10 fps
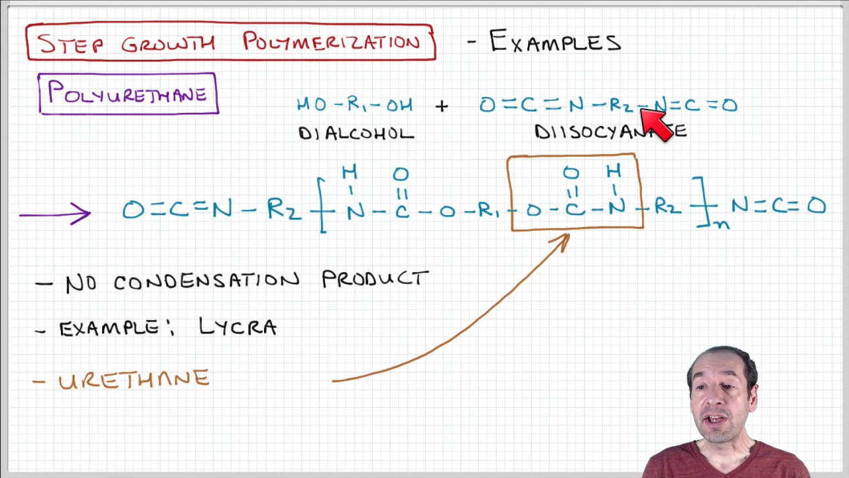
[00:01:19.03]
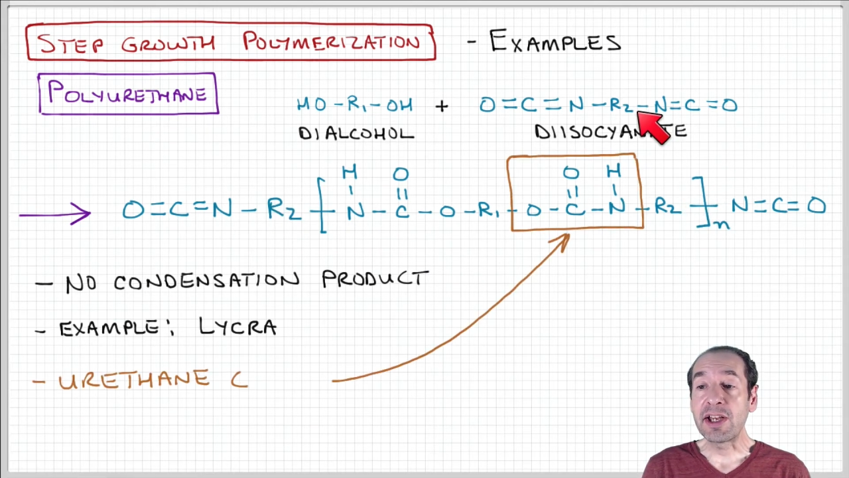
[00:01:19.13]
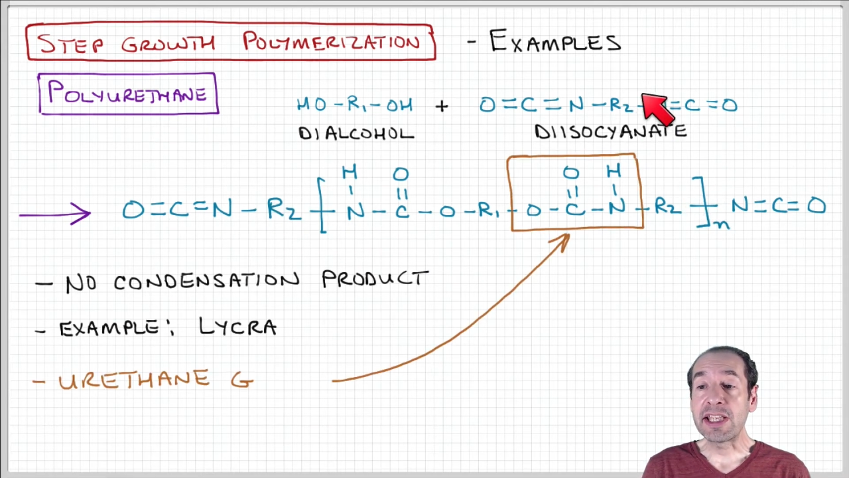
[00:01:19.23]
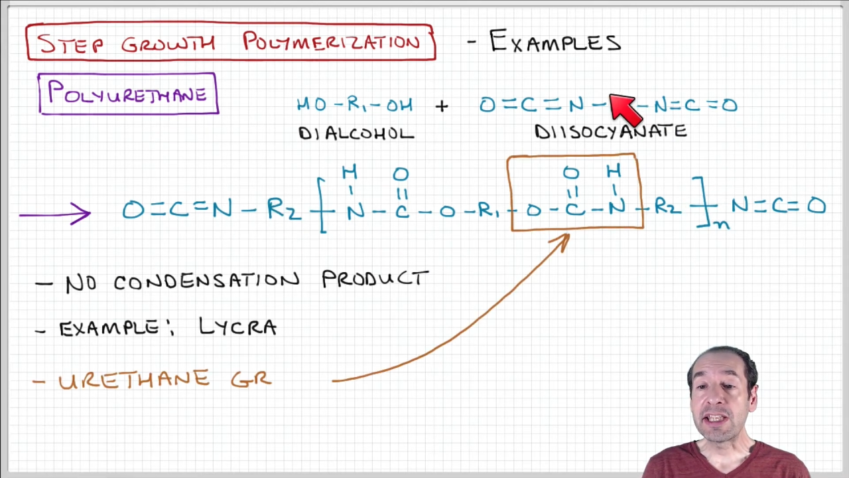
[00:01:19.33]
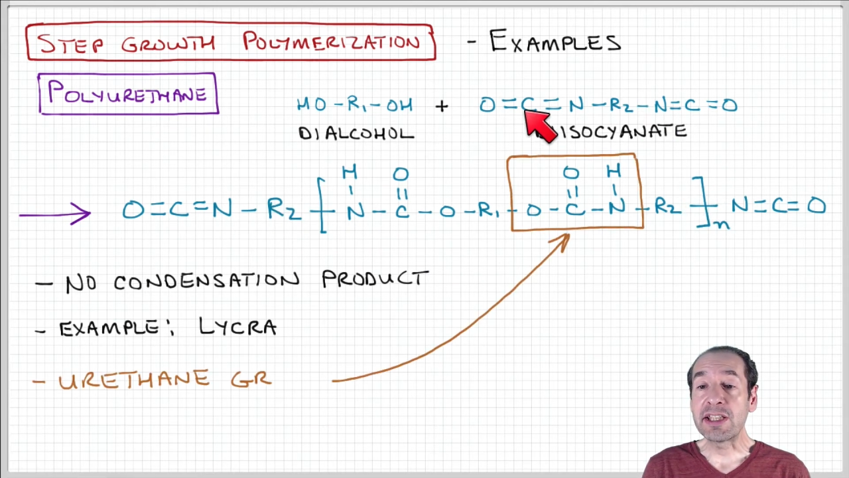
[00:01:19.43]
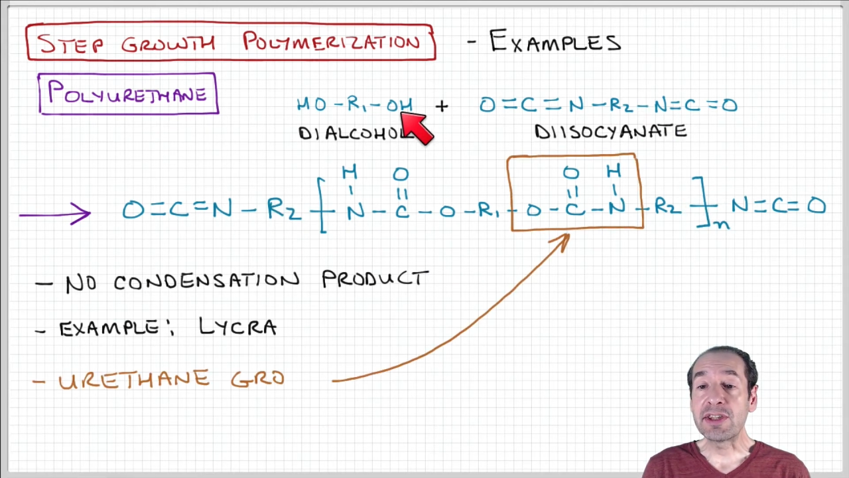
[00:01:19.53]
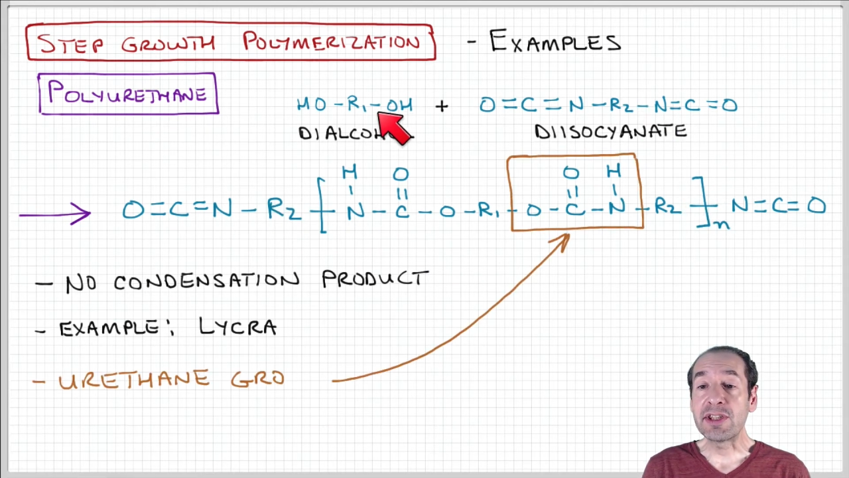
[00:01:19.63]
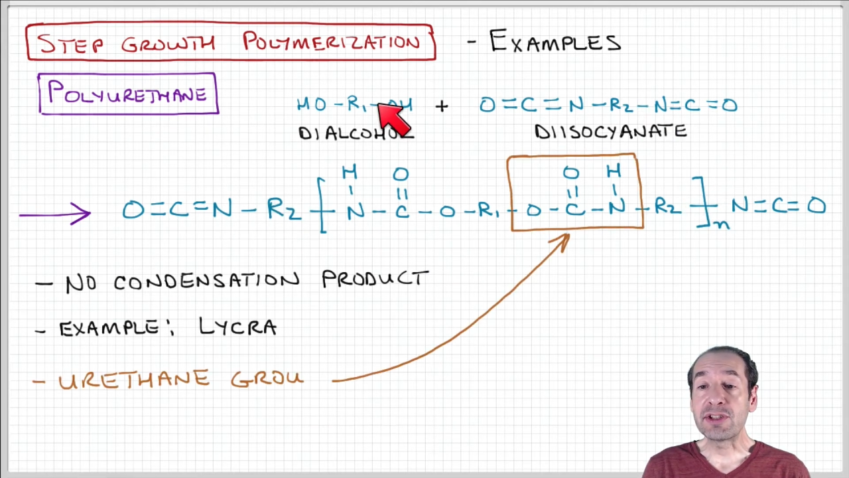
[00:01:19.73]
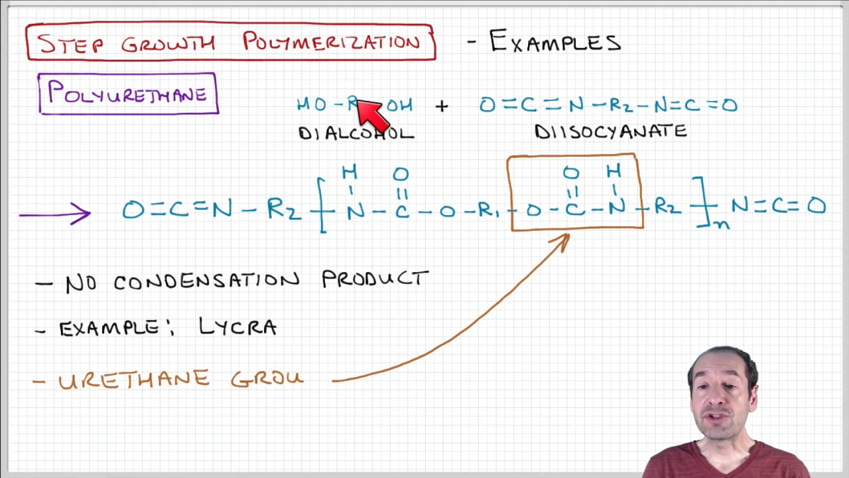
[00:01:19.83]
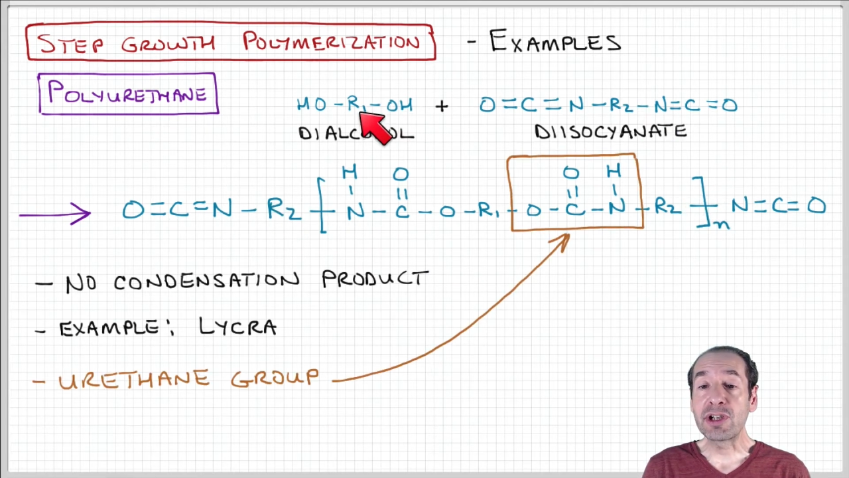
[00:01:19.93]
in
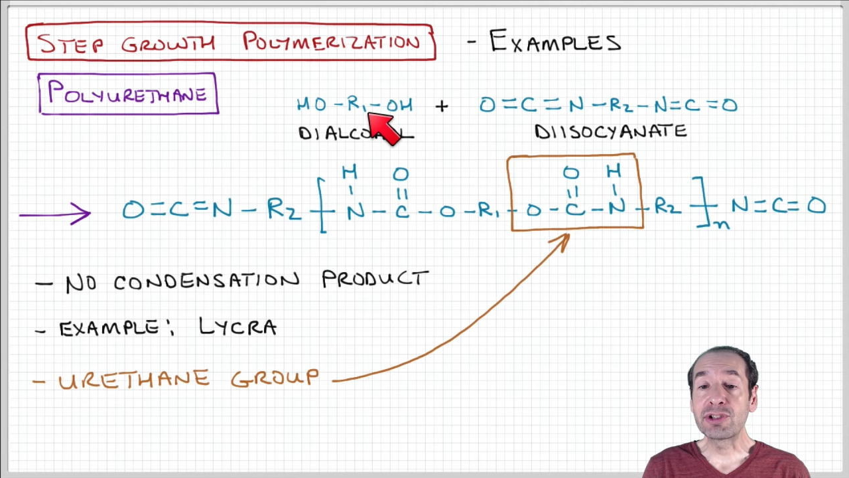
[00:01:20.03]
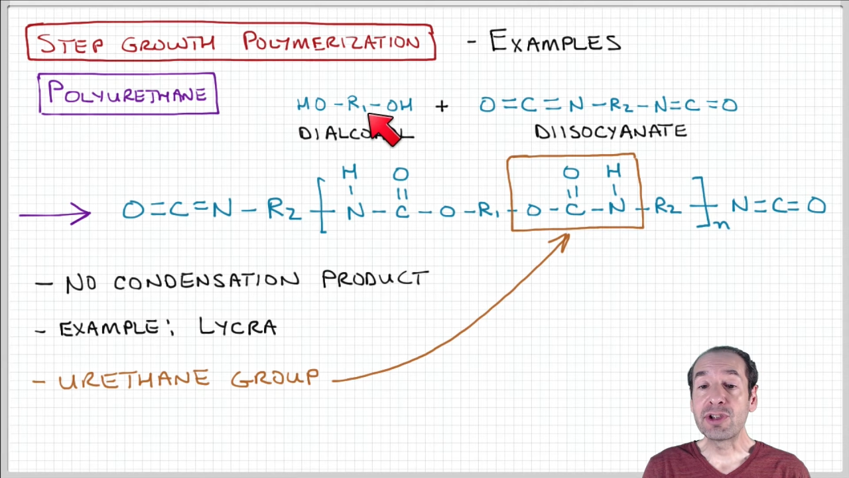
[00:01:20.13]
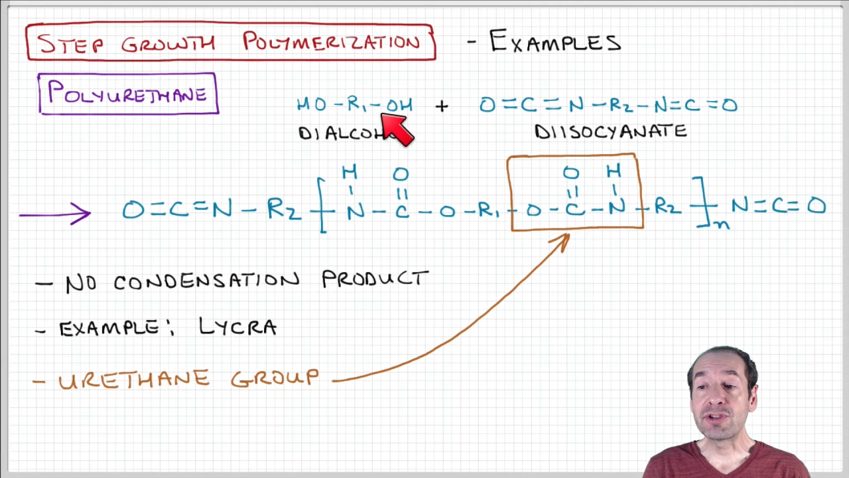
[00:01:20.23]
the structures